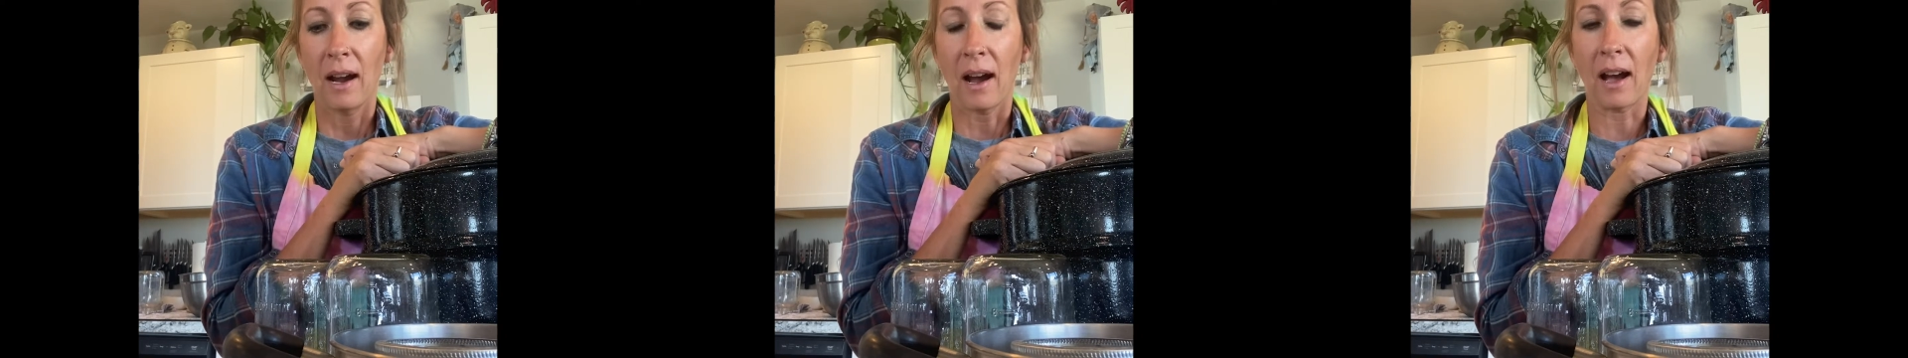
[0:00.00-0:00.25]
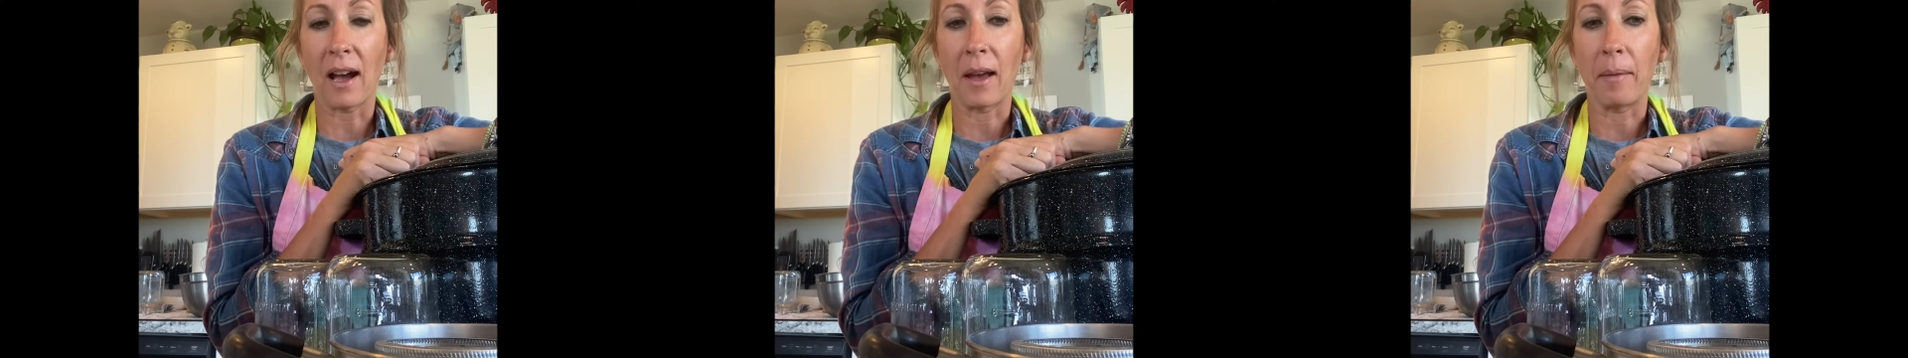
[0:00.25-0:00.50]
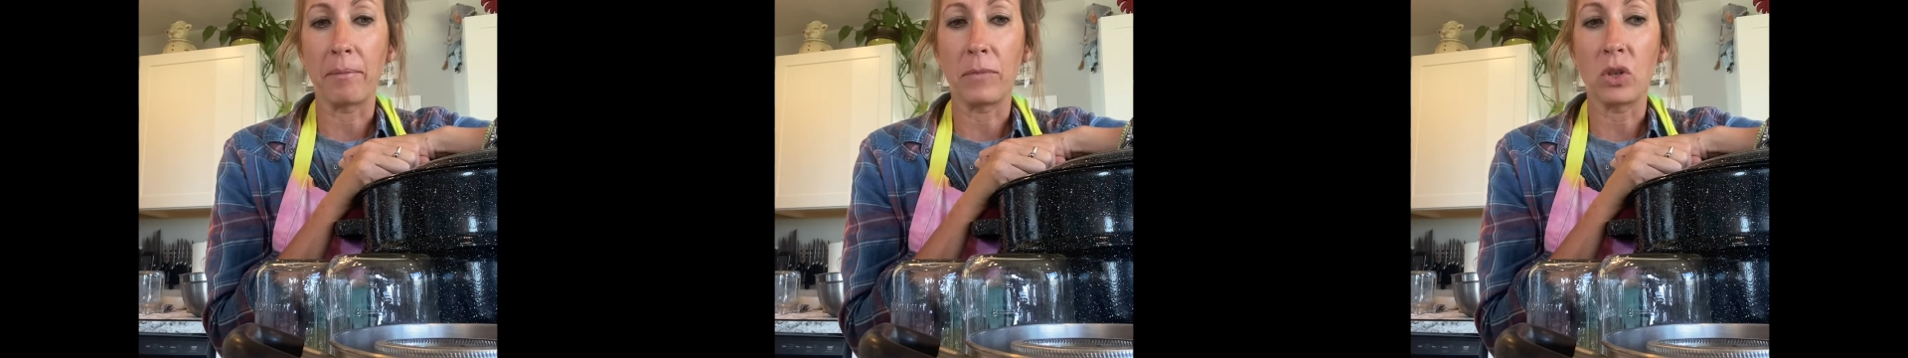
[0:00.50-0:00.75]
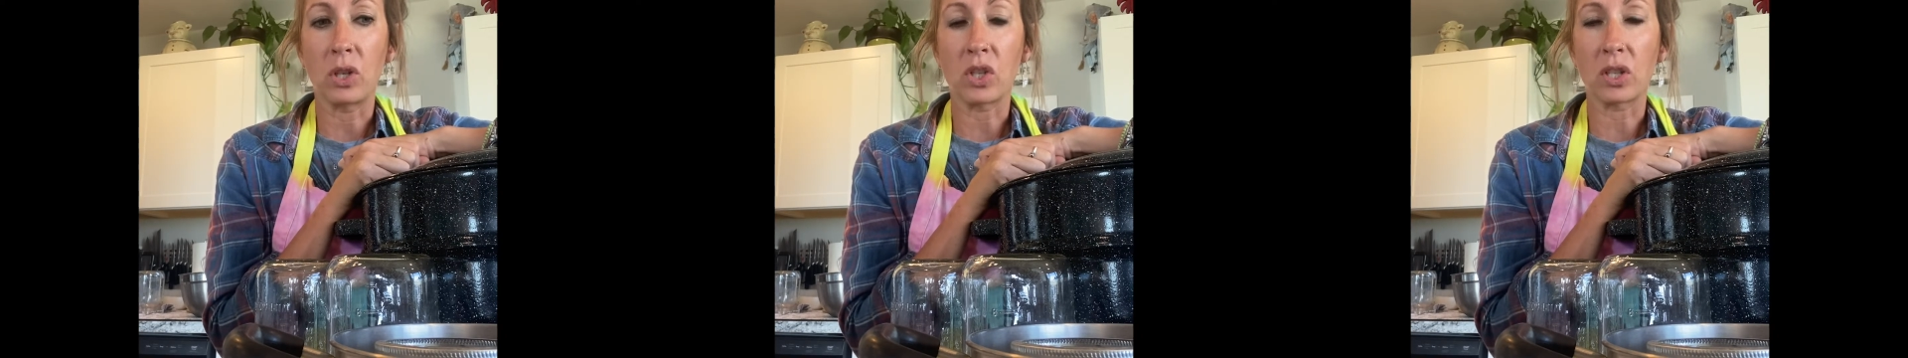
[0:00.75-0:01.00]
You
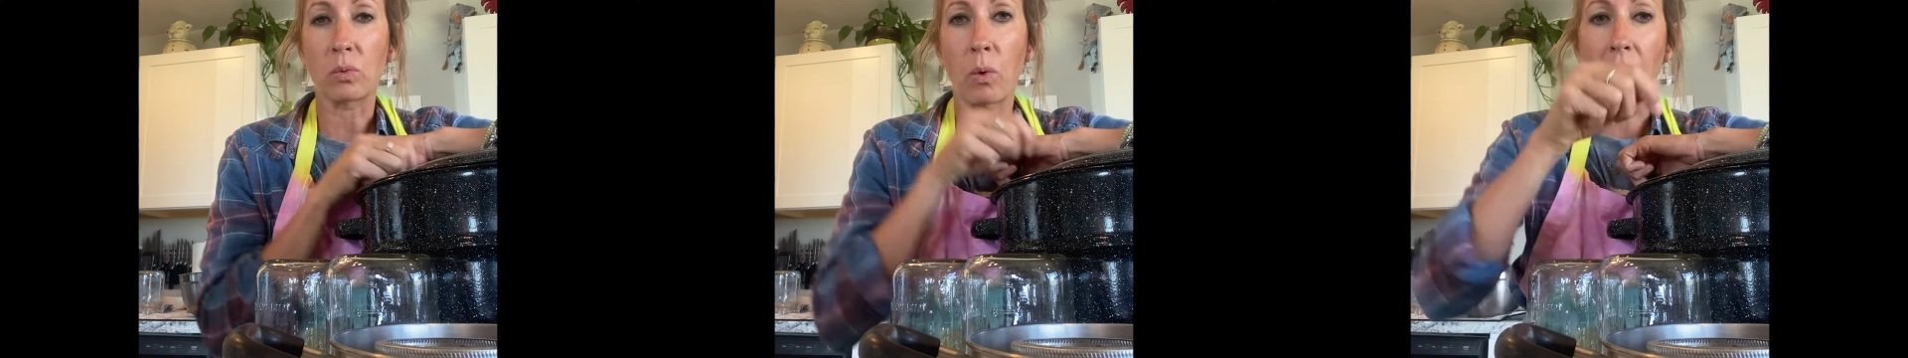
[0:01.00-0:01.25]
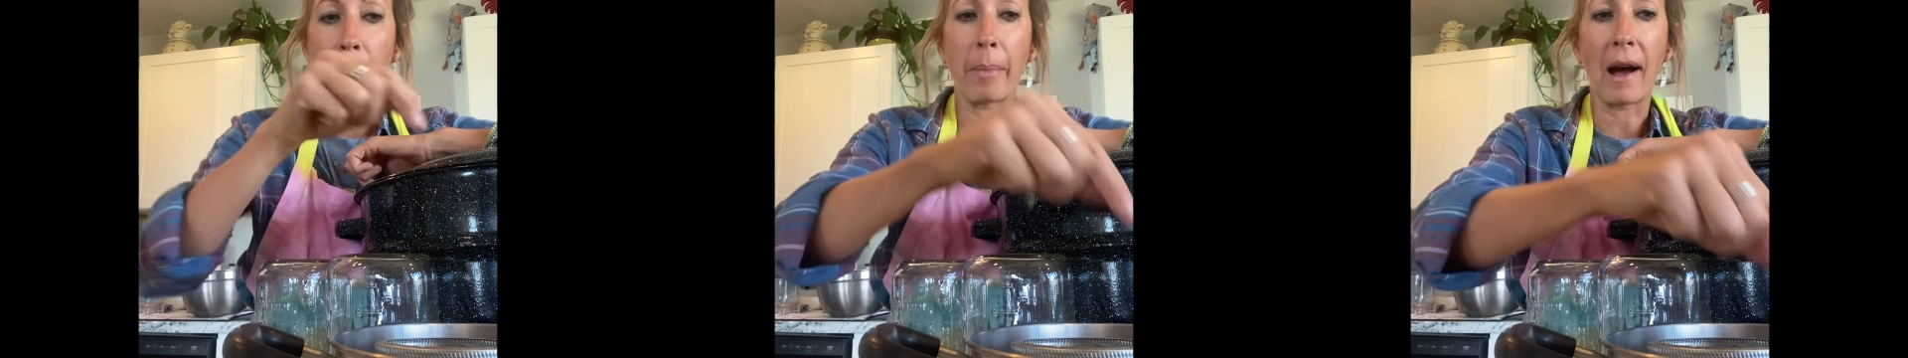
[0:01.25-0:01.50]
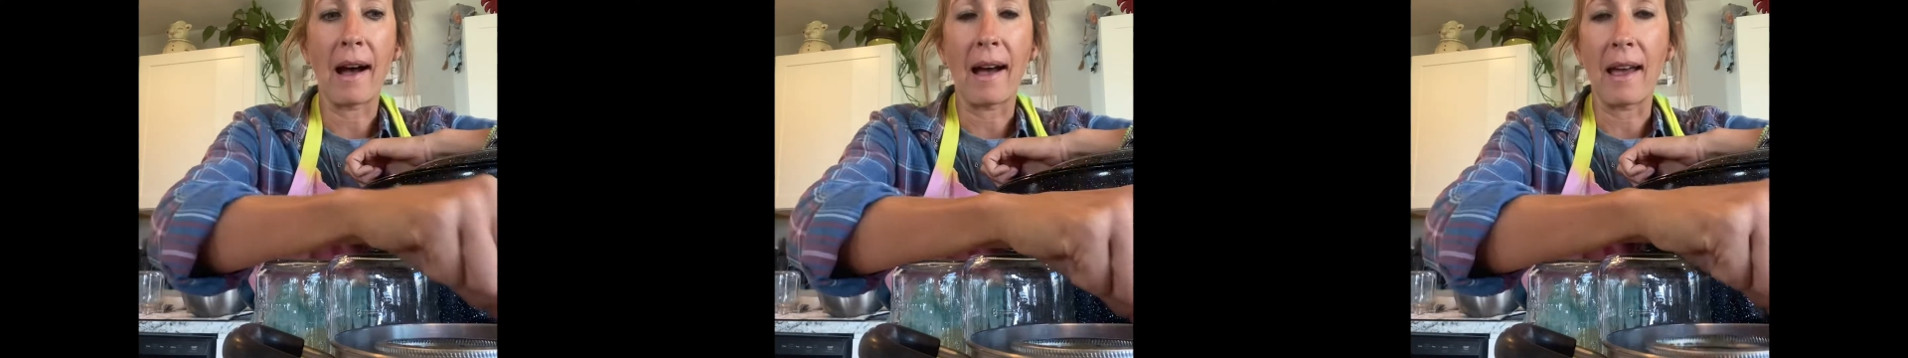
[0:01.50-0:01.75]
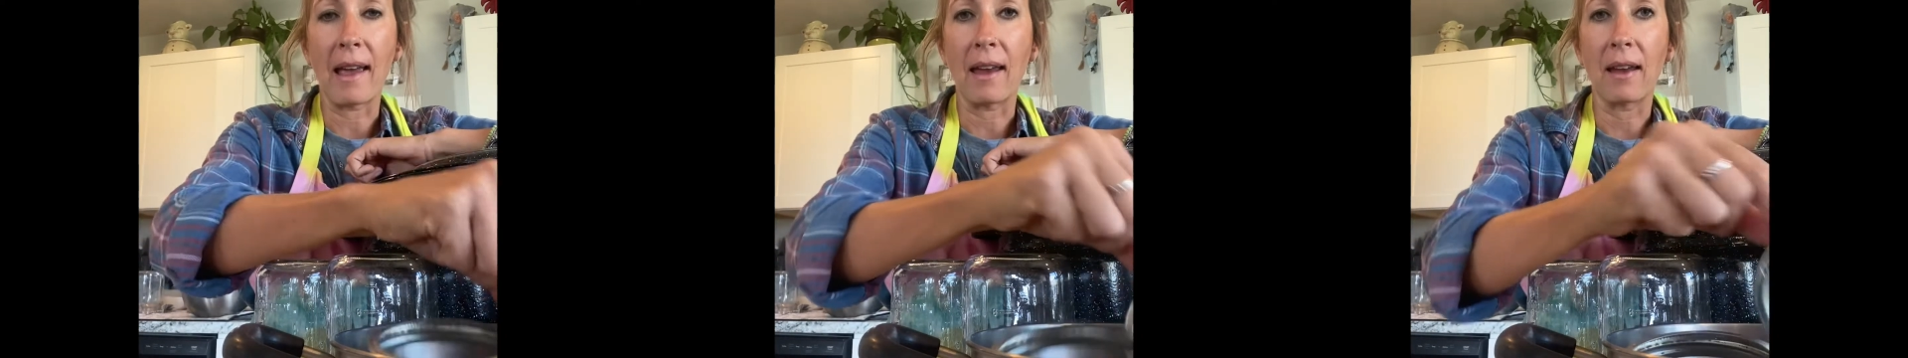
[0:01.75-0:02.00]
can just want to
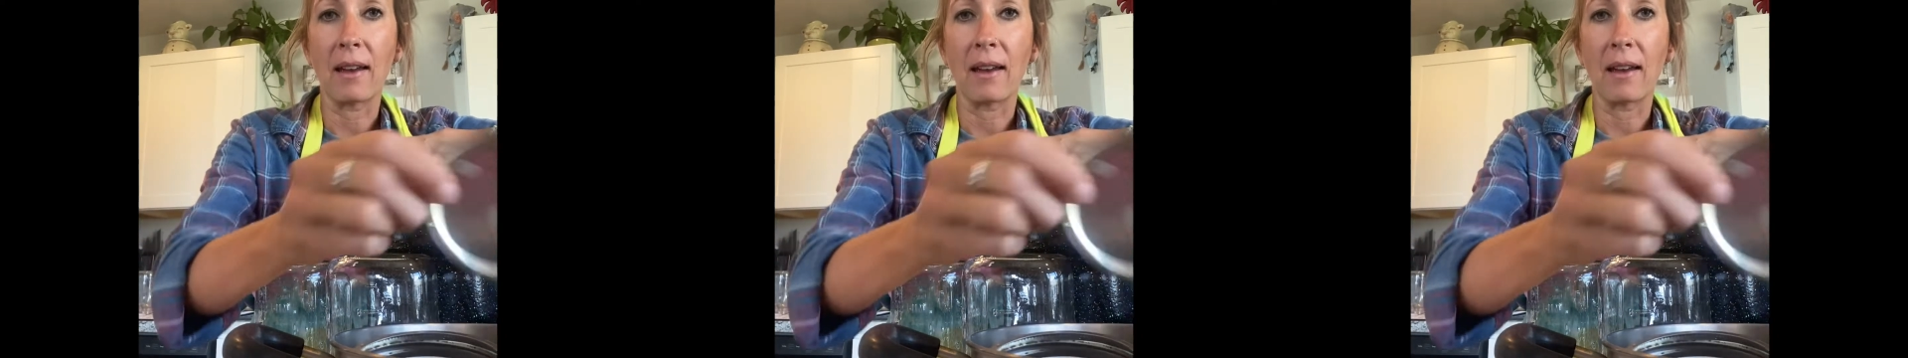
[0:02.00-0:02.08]
buy